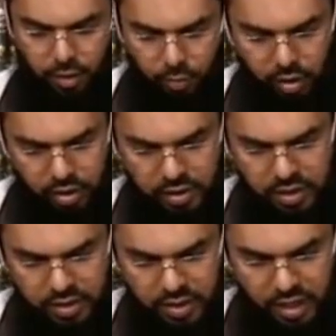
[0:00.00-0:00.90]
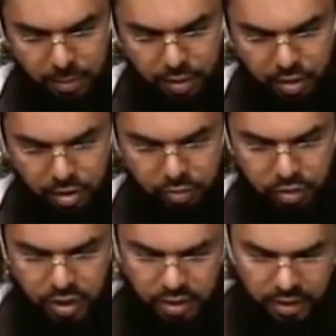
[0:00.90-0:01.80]
What does he say about Raf'
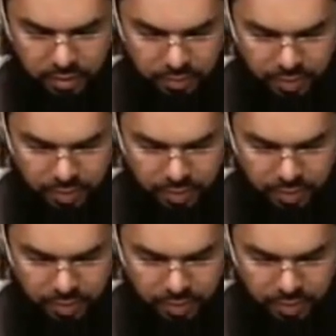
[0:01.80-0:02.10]
al-Yadain?